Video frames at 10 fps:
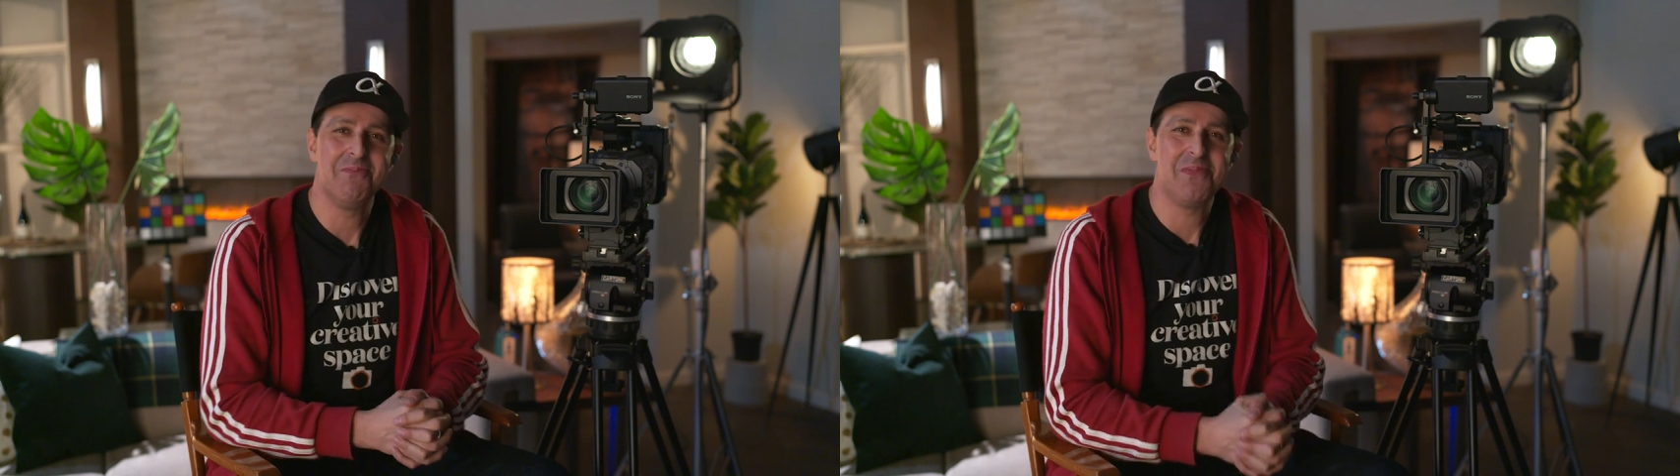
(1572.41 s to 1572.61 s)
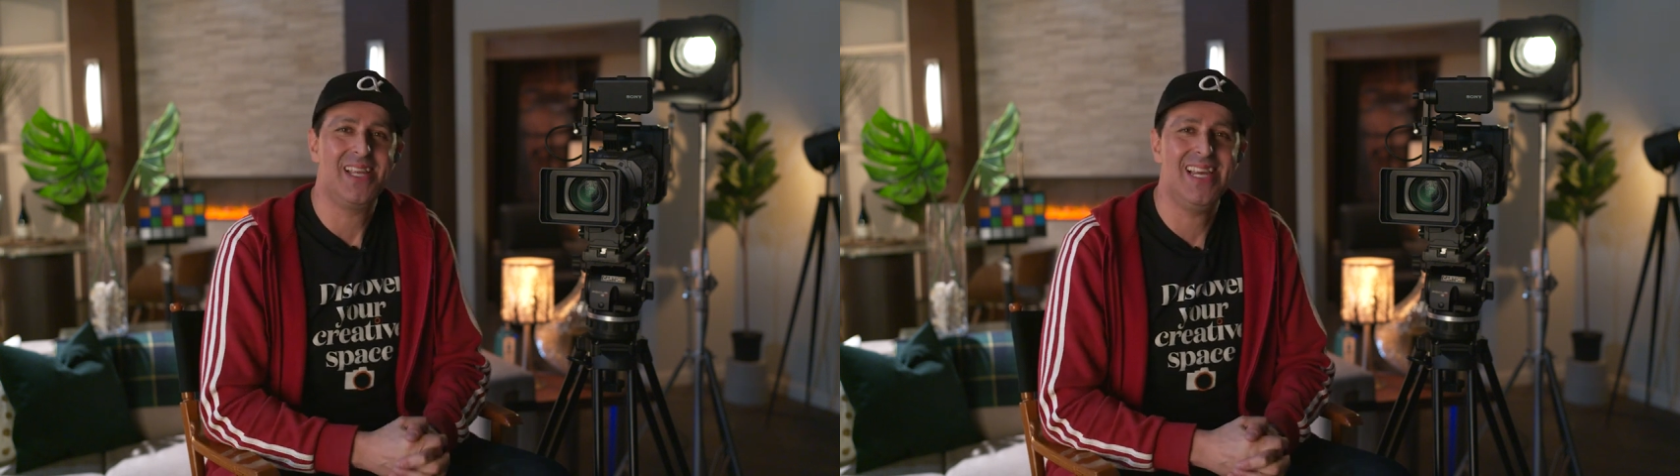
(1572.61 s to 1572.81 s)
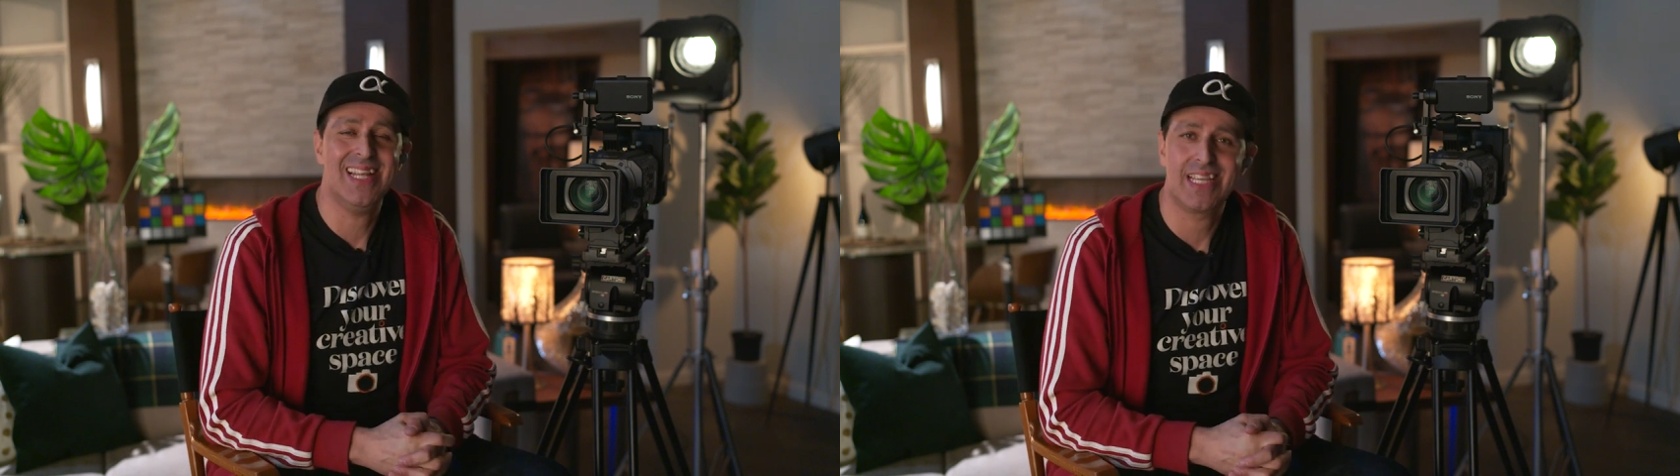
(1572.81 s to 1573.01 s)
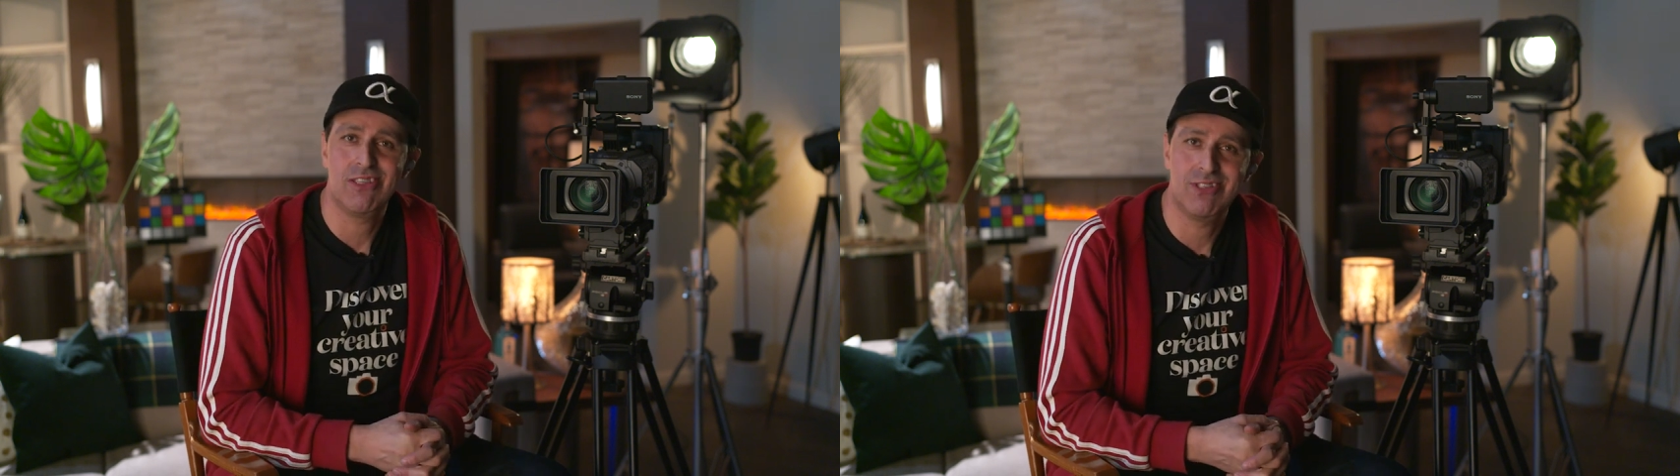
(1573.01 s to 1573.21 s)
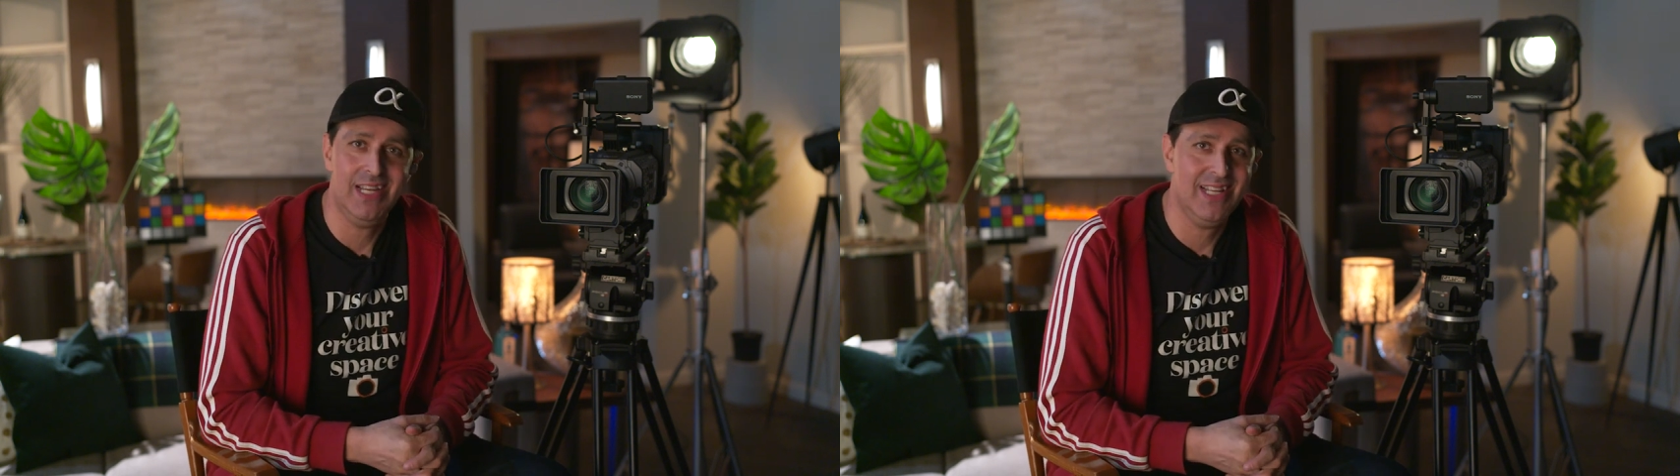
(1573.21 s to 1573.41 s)
But yeah, like
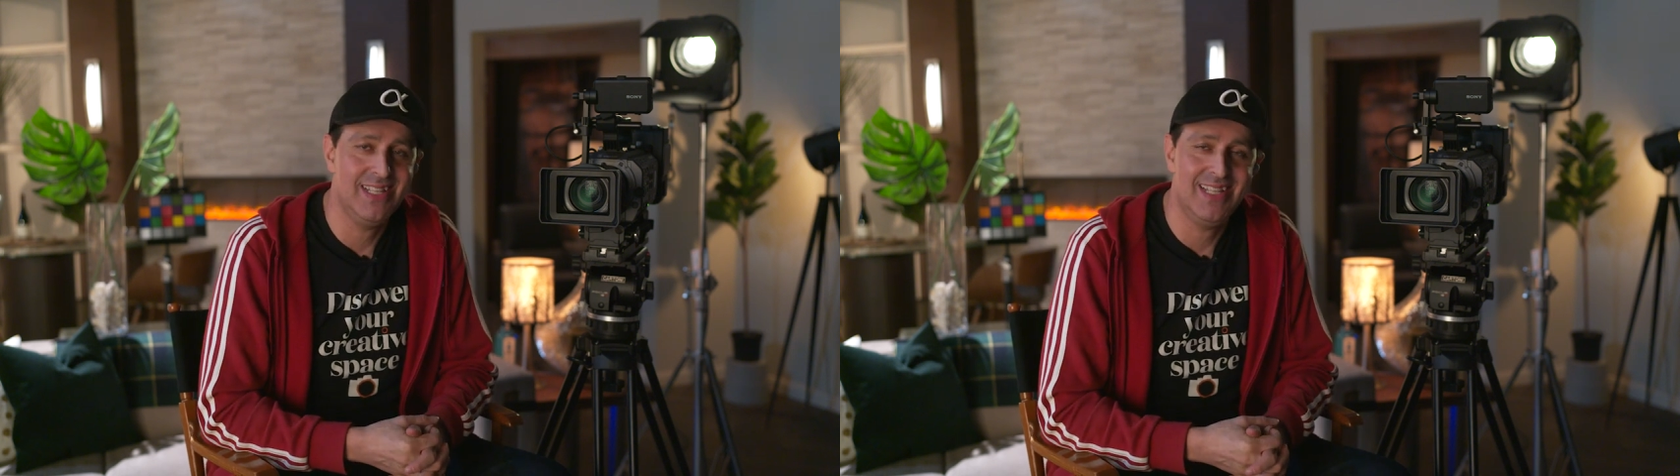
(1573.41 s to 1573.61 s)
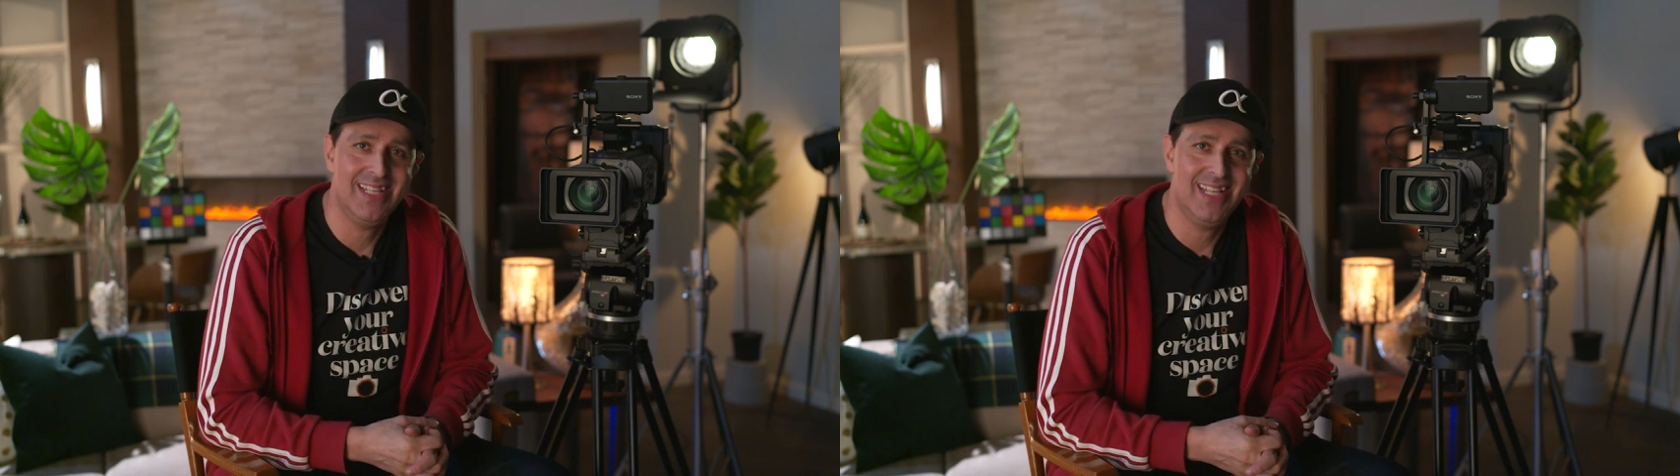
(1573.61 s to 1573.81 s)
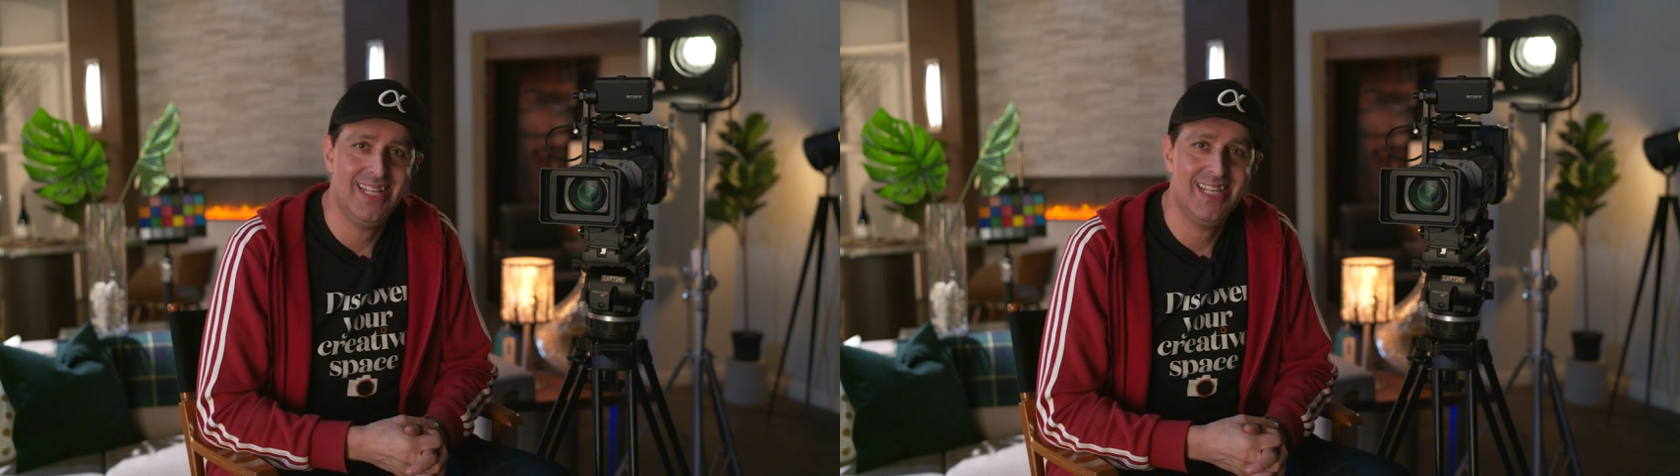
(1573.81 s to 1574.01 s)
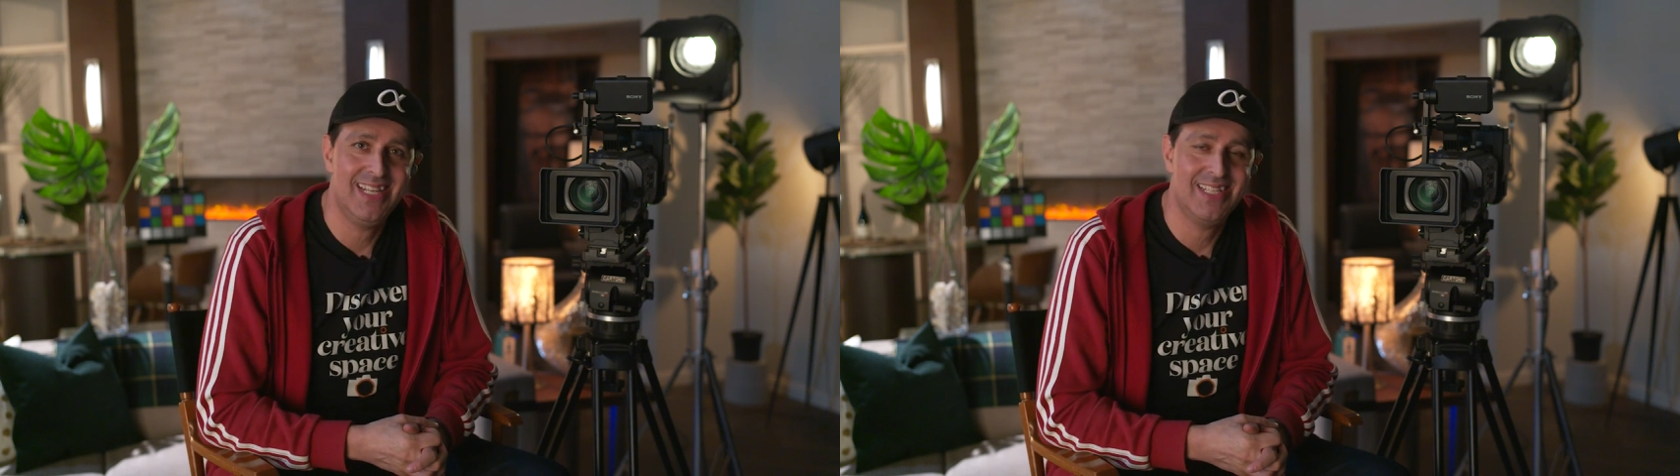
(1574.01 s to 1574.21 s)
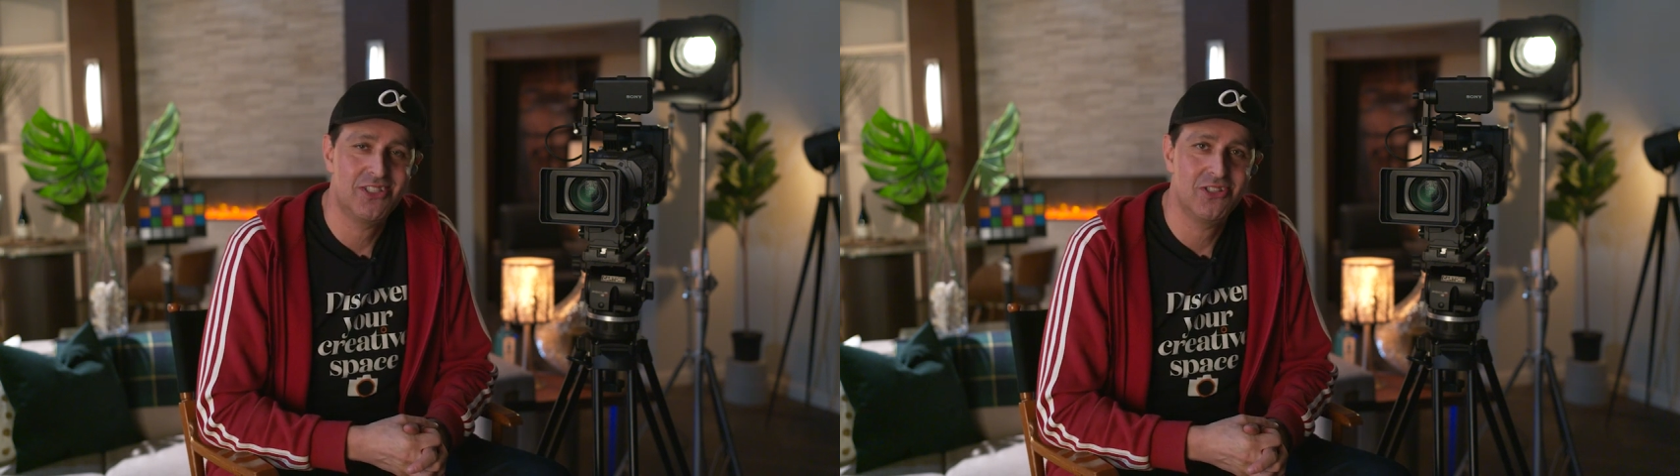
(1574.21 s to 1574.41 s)
you said, and
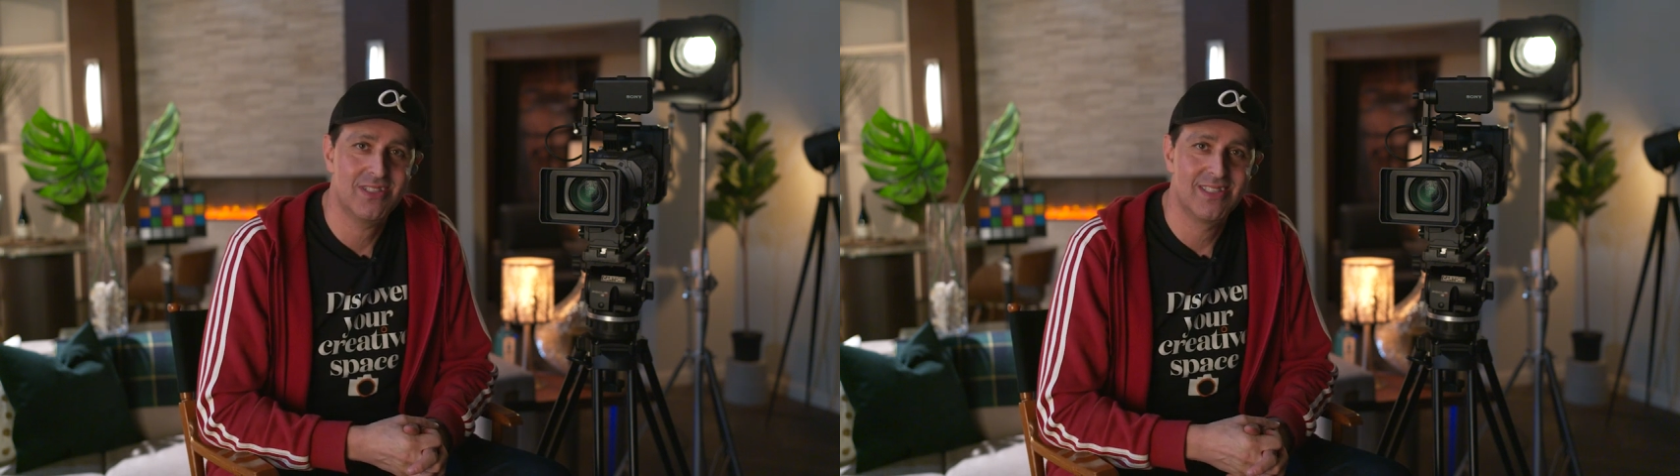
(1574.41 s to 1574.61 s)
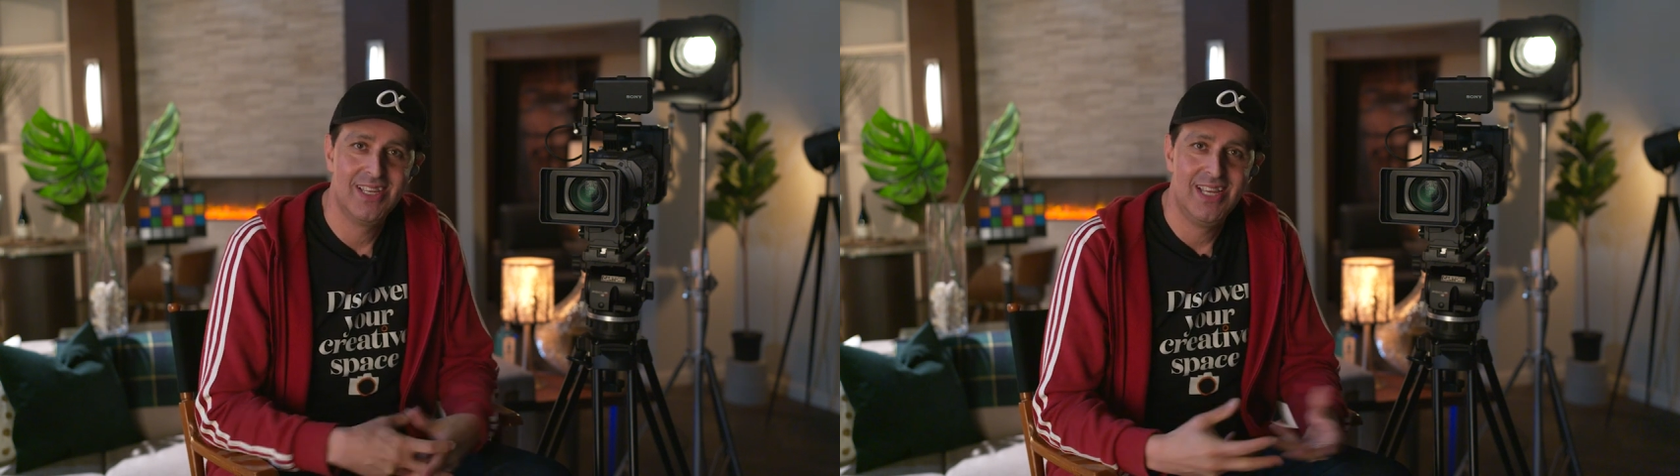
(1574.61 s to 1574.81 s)
it's just